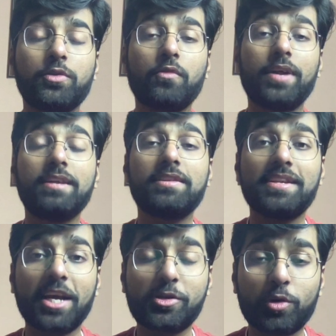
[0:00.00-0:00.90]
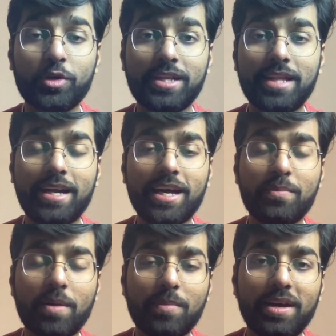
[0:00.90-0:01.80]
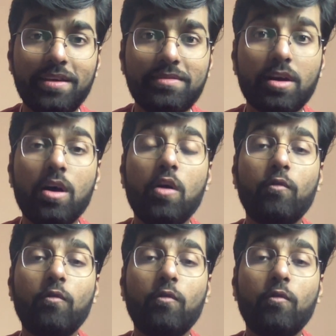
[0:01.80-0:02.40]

So friend, the next question that I remember is